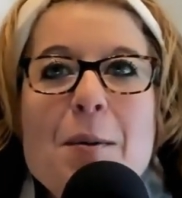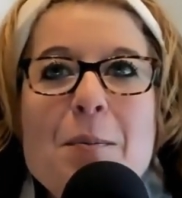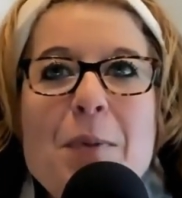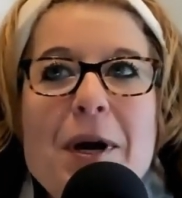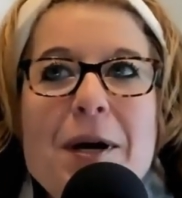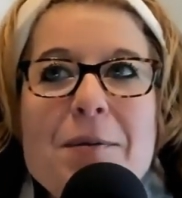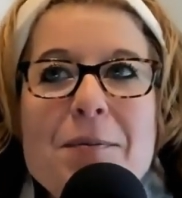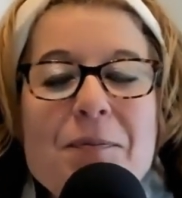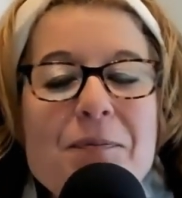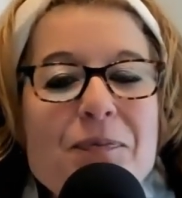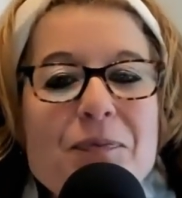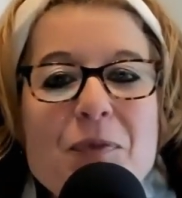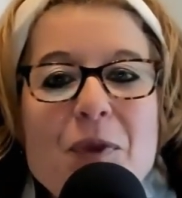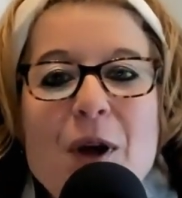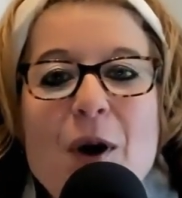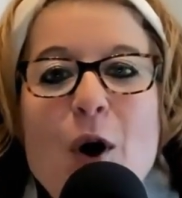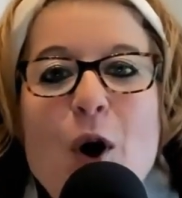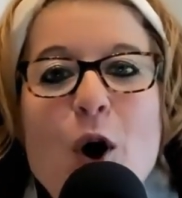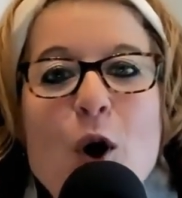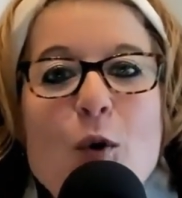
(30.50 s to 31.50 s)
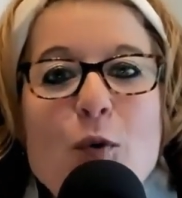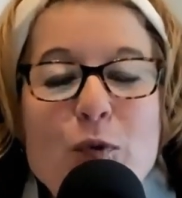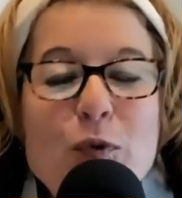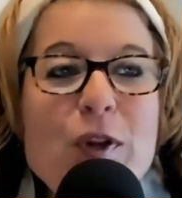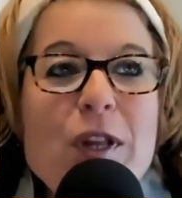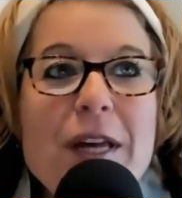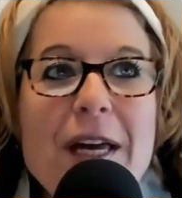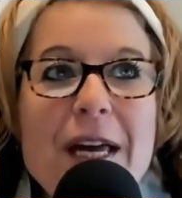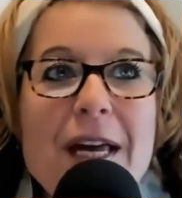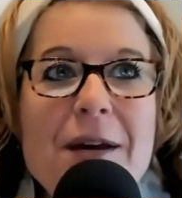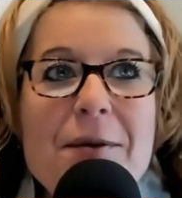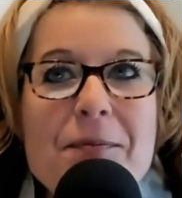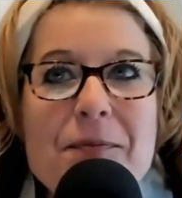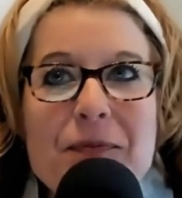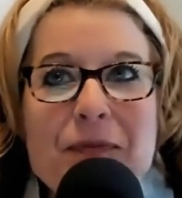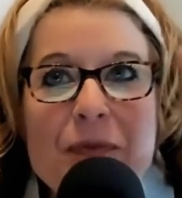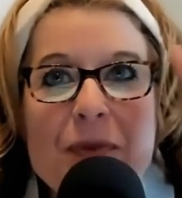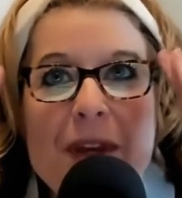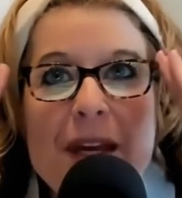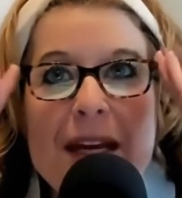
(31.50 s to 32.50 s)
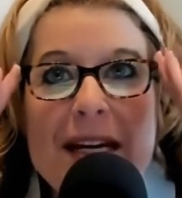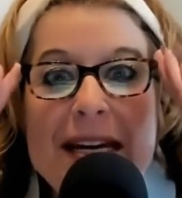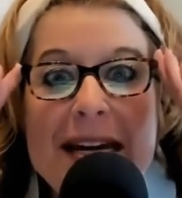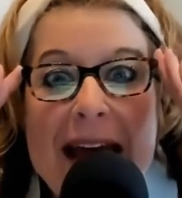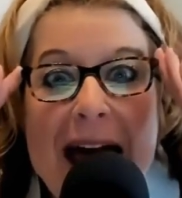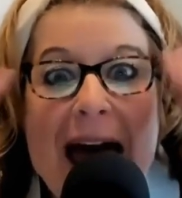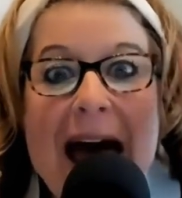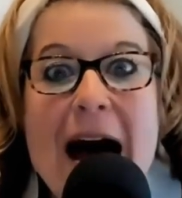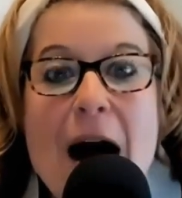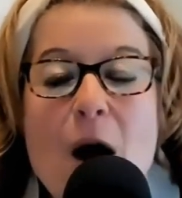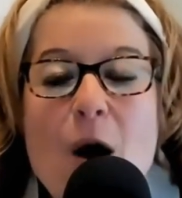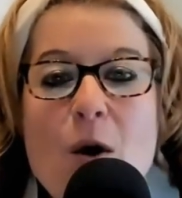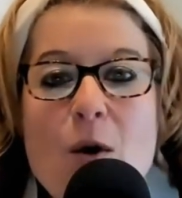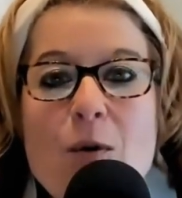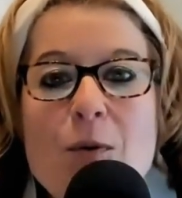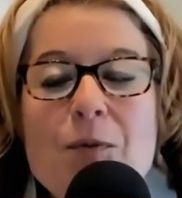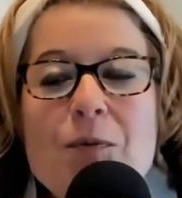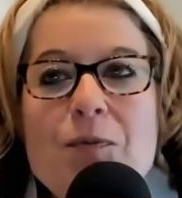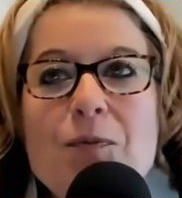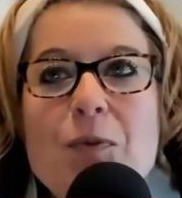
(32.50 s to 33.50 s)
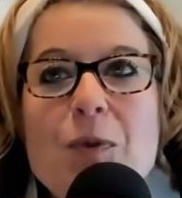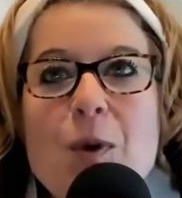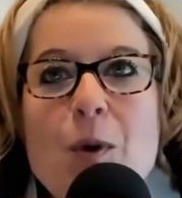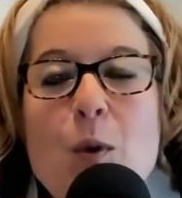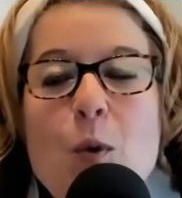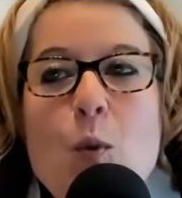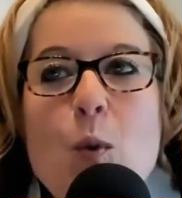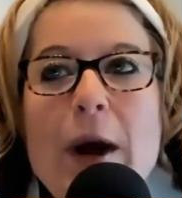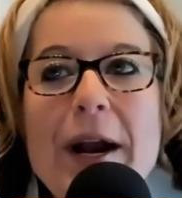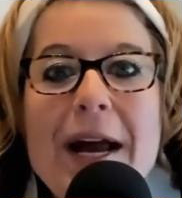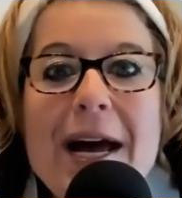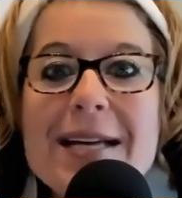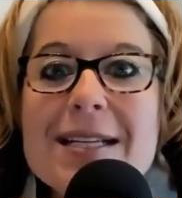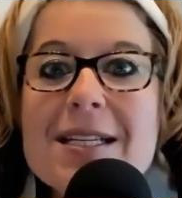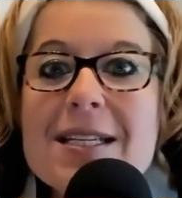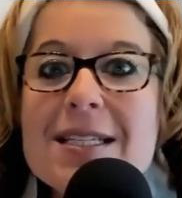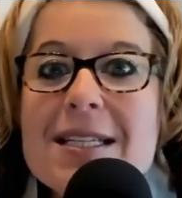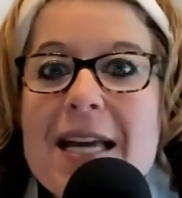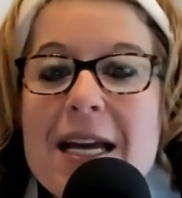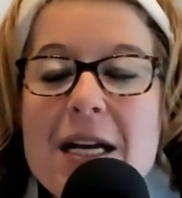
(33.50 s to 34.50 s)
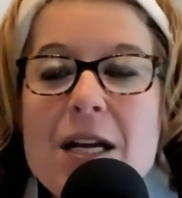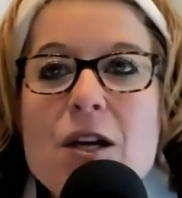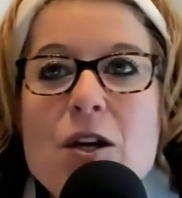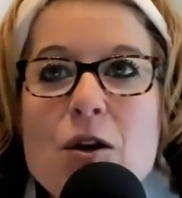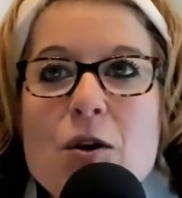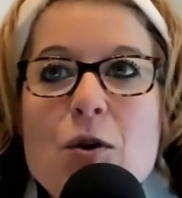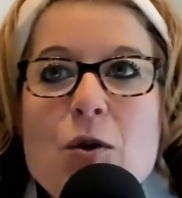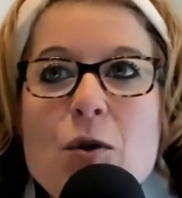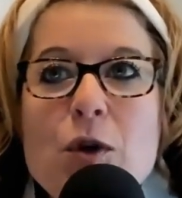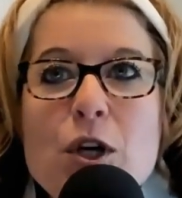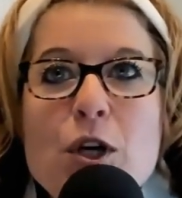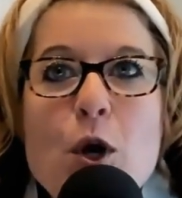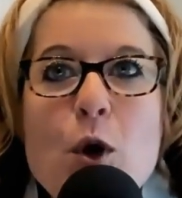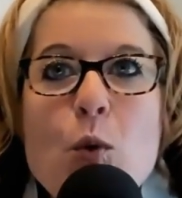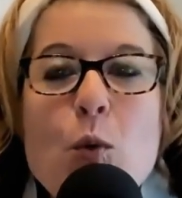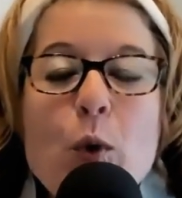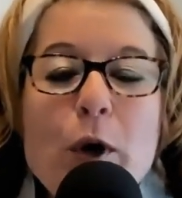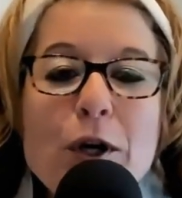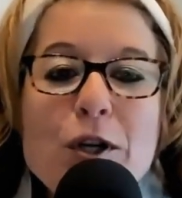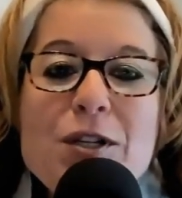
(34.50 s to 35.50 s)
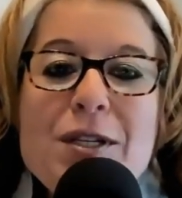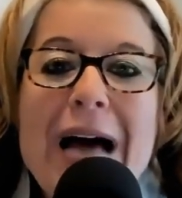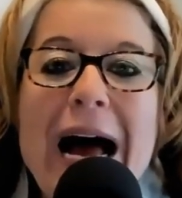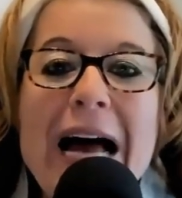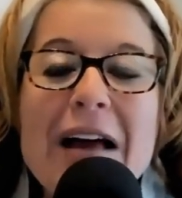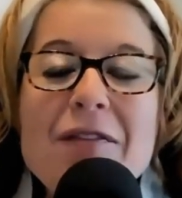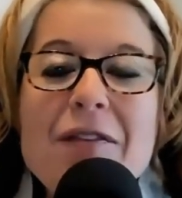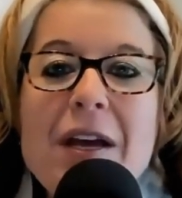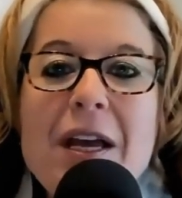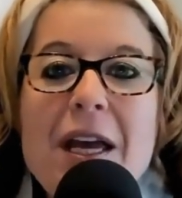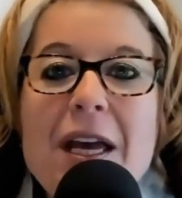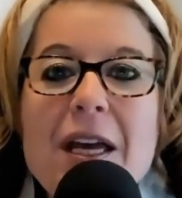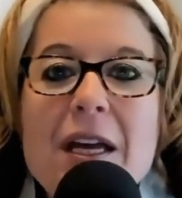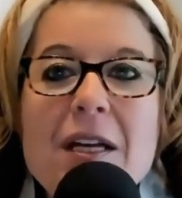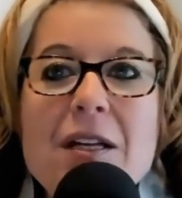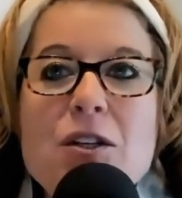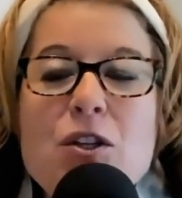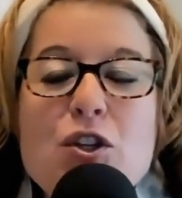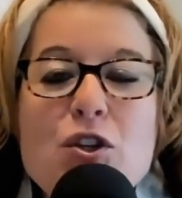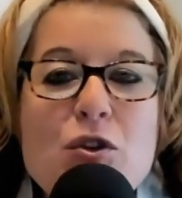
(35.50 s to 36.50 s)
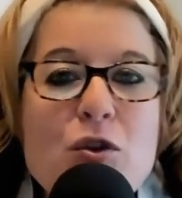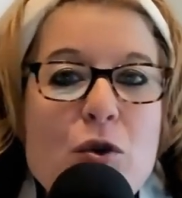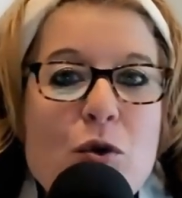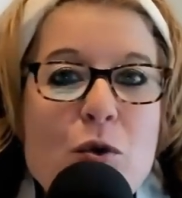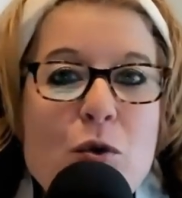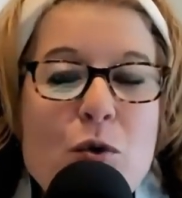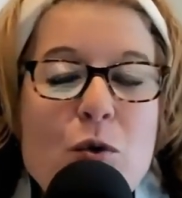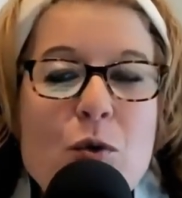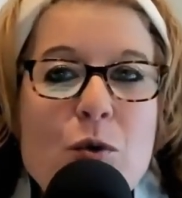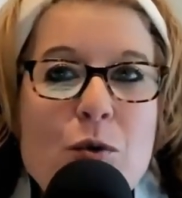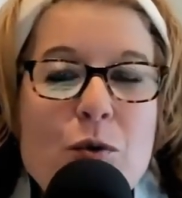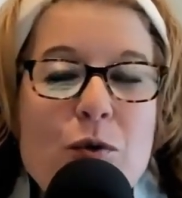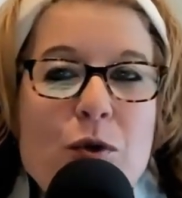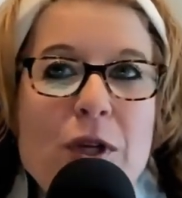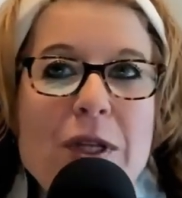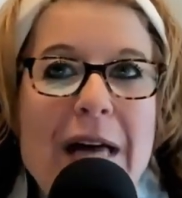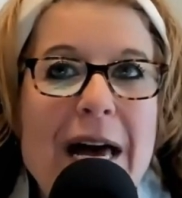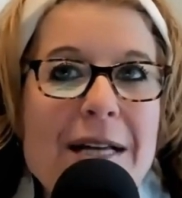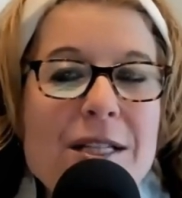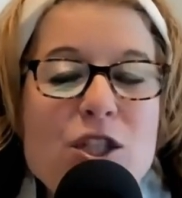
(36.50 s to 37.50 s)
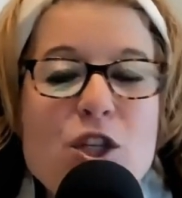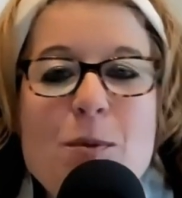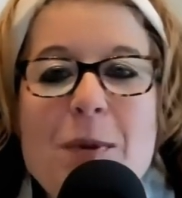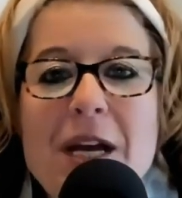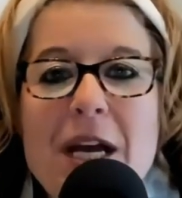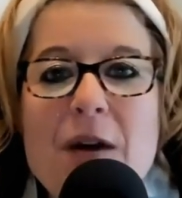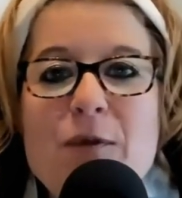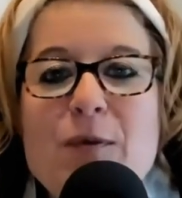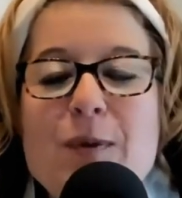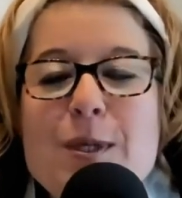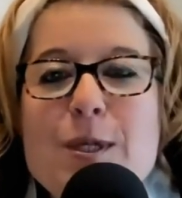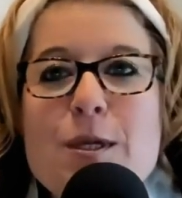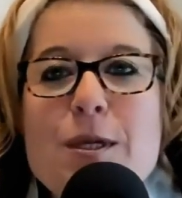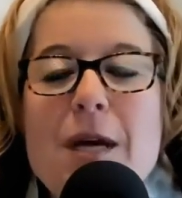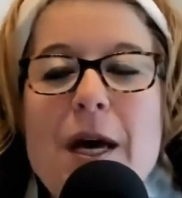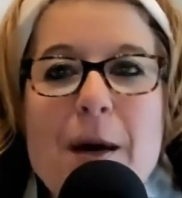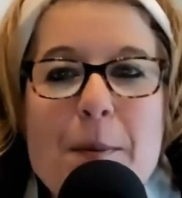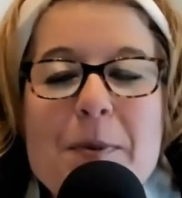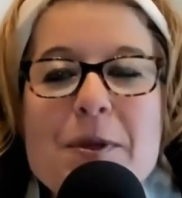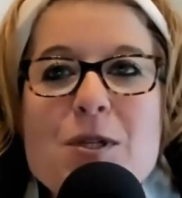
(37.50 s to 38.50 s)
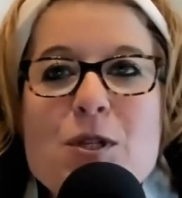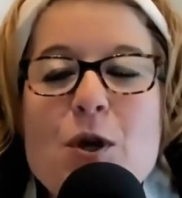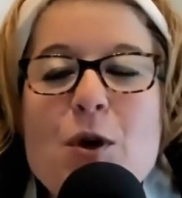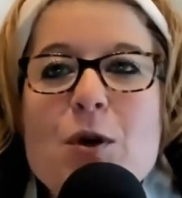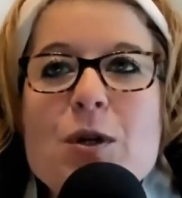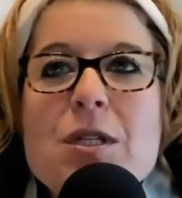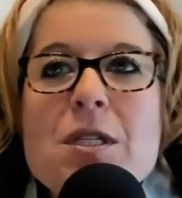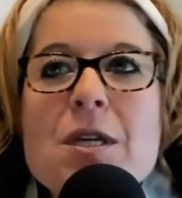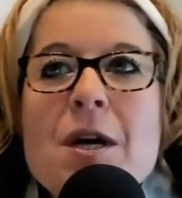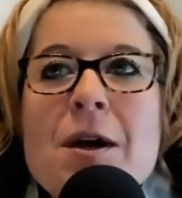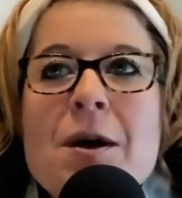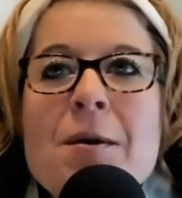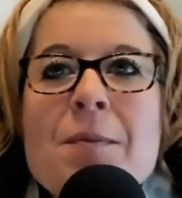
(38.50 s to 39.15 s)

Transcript: But hopefully now, when I say to you, we're diving into the last so many episodes